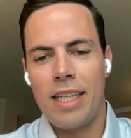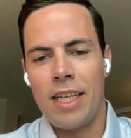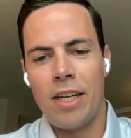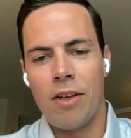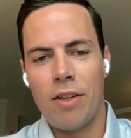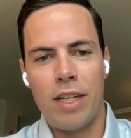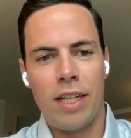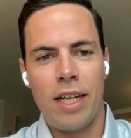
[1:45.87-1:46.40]
you
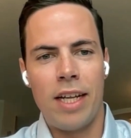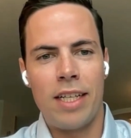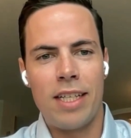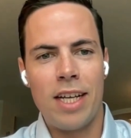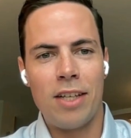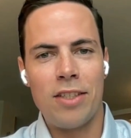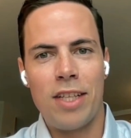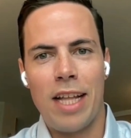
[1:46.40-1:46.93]
know, it
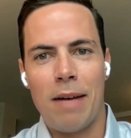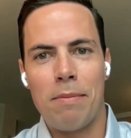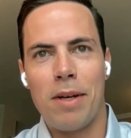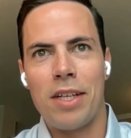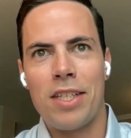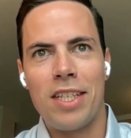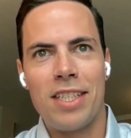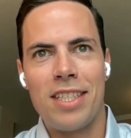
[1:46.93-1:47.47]
tells you that
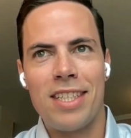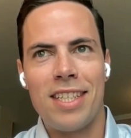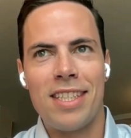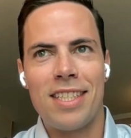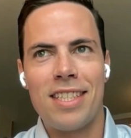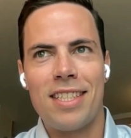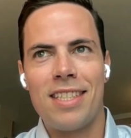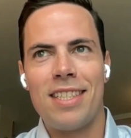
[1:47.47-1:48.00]
much.
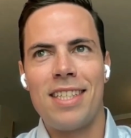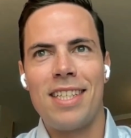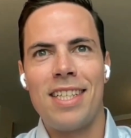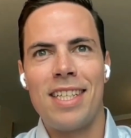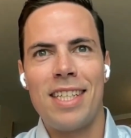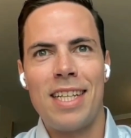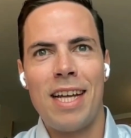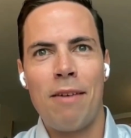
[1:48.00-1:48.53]
It's
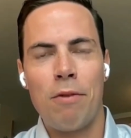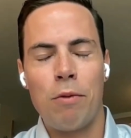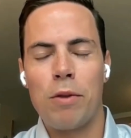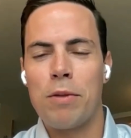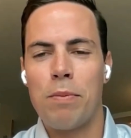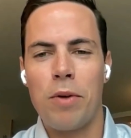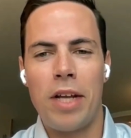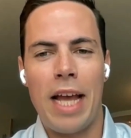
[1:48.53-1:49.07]

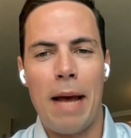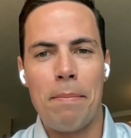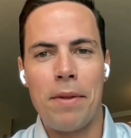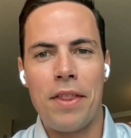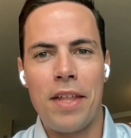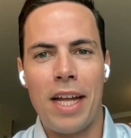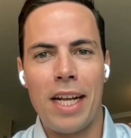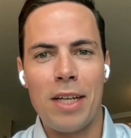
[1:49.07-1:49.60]
everyone's pretty
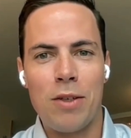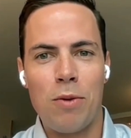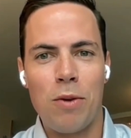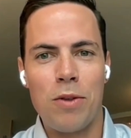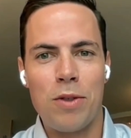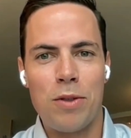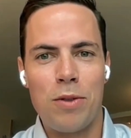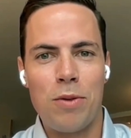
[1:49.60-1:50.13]
apathetic
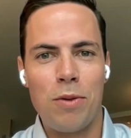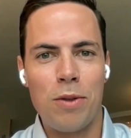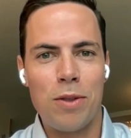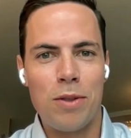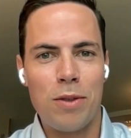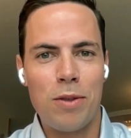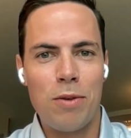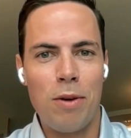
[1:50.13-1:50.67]

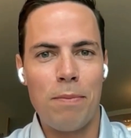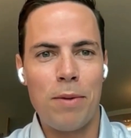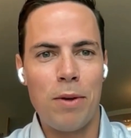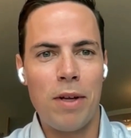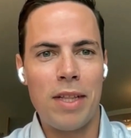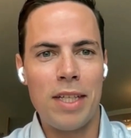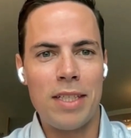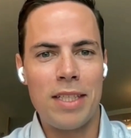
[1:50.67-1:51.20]
towards
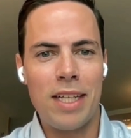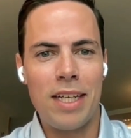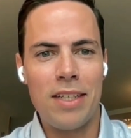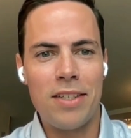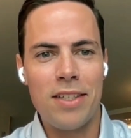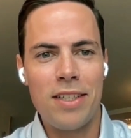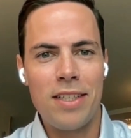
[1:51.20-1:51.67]
crypto at this stage.